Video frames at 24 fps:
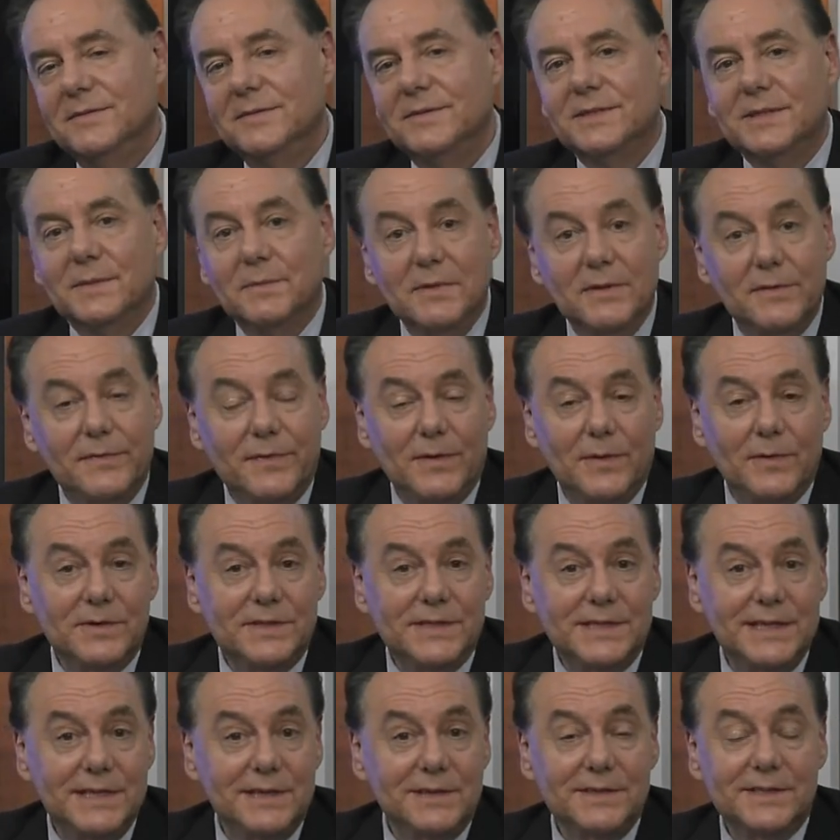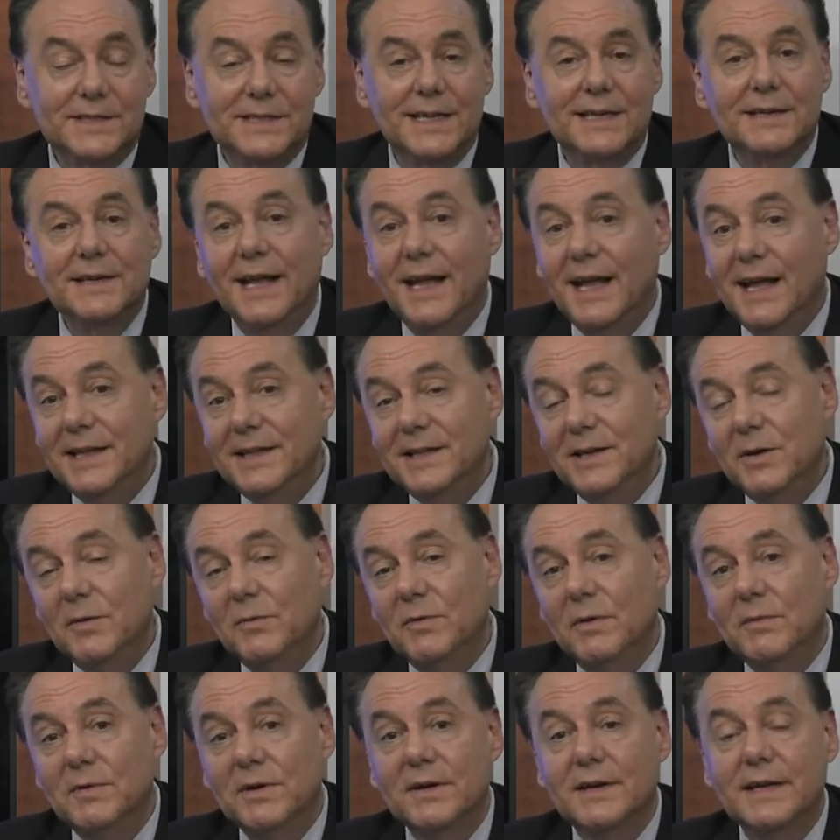some of the folks here said, yeah, you know
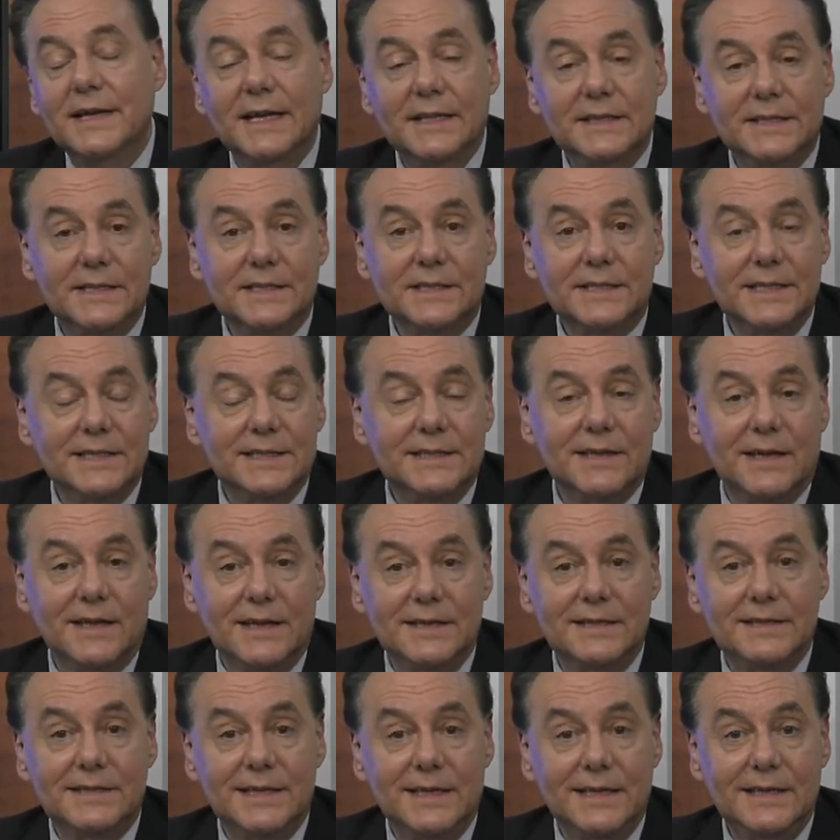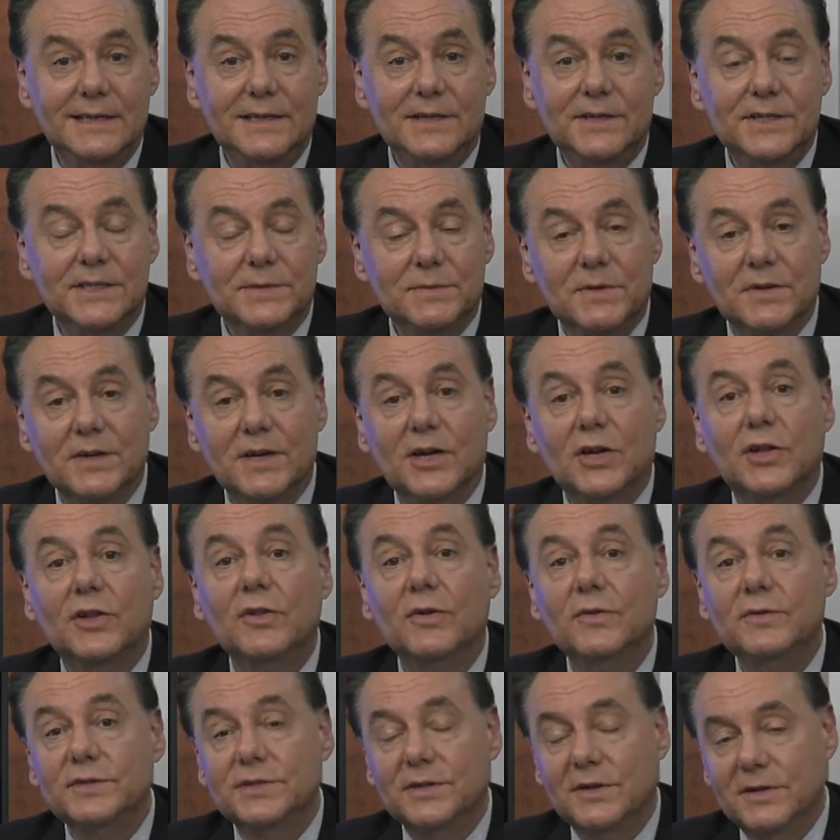what, we're going to get this thing done in 10 years and we're going to
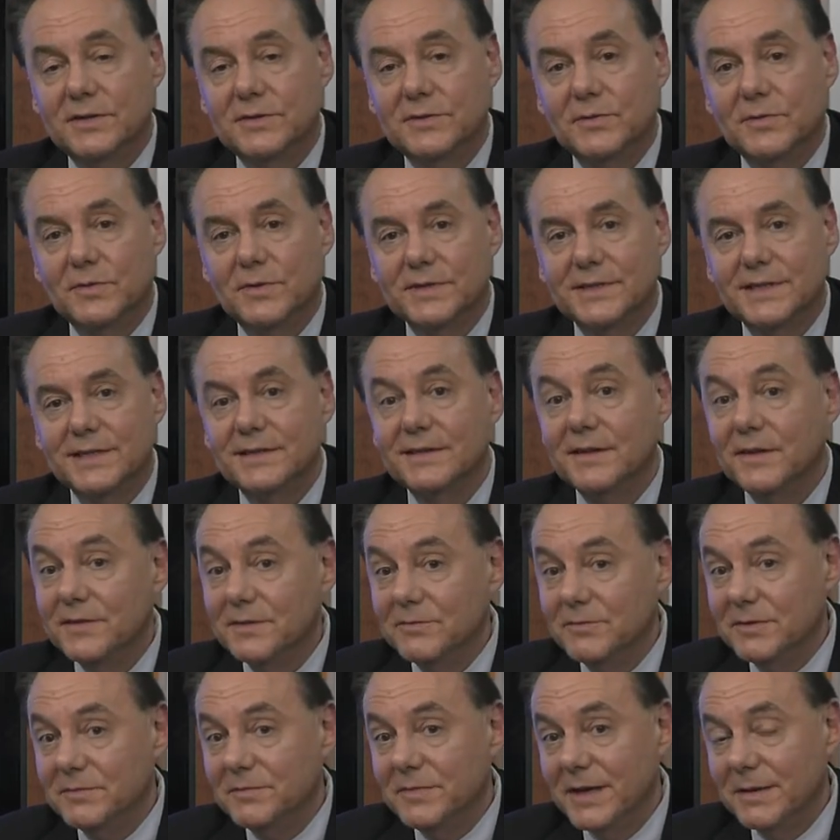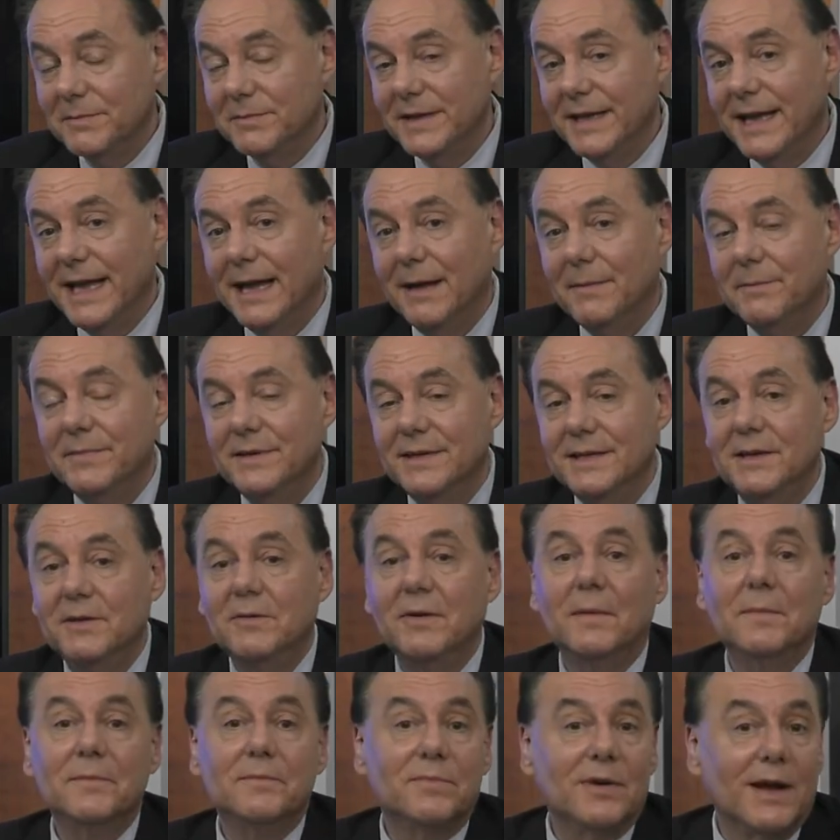close our doors and nothing would make me happy. You know,
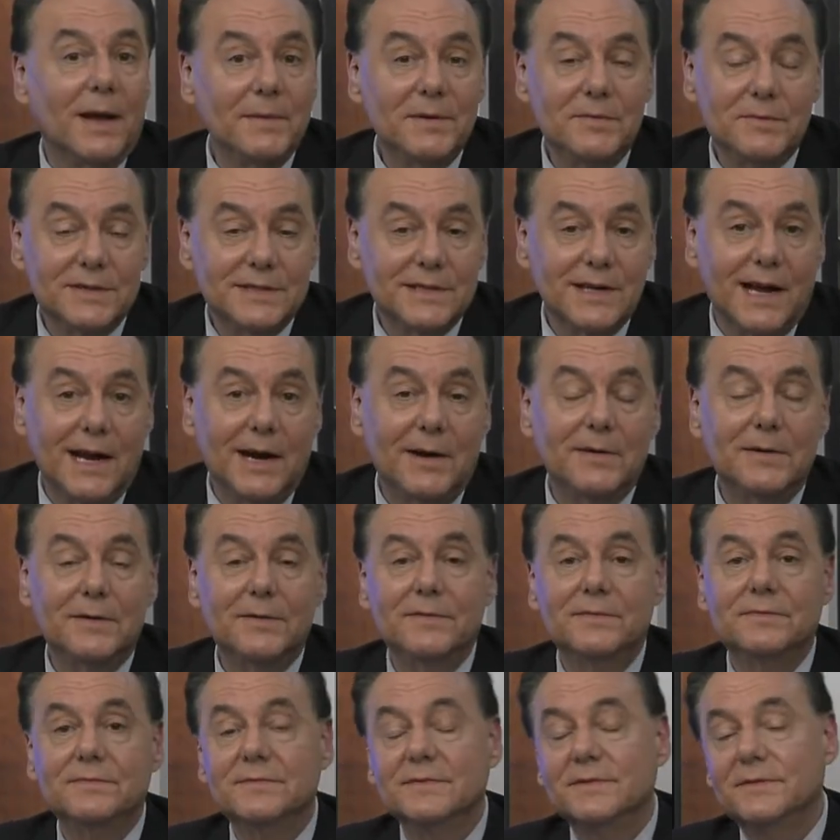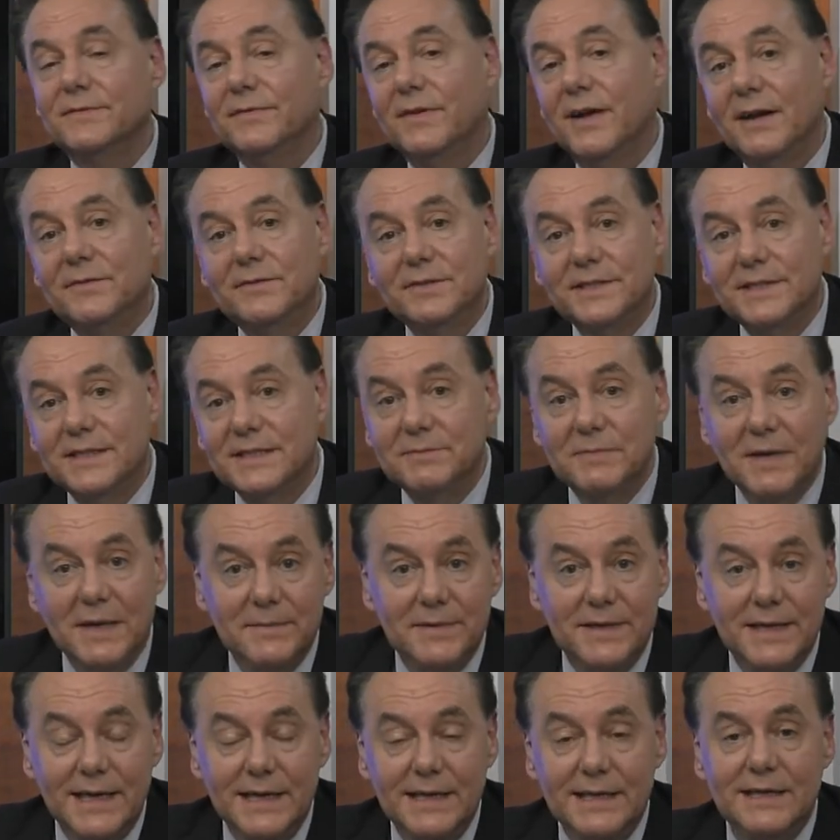I'm probably retiring in five or six,
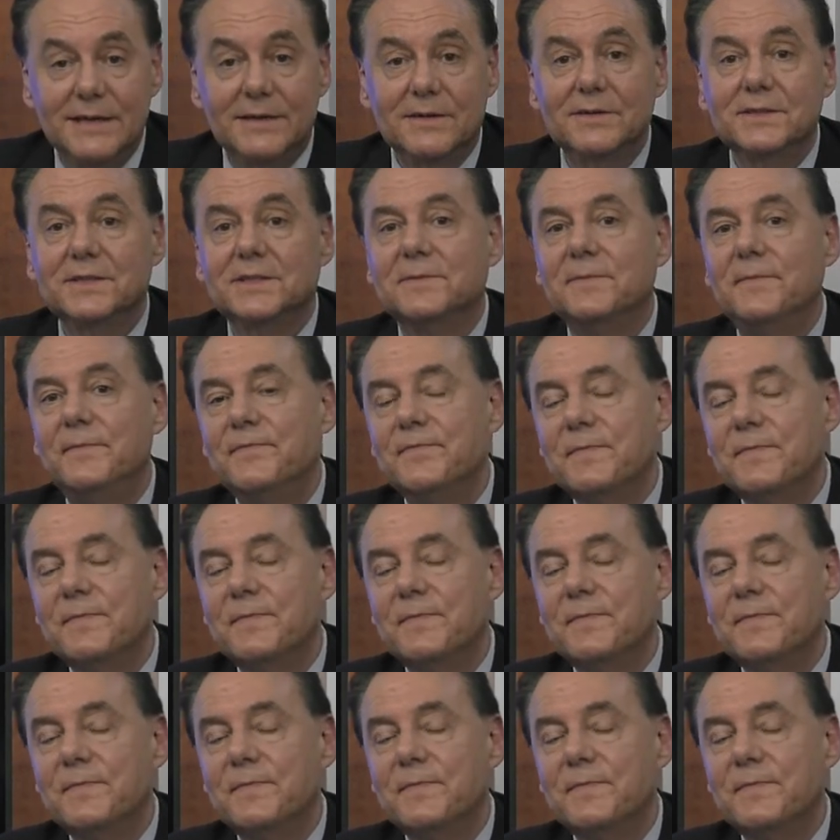maybe eight years.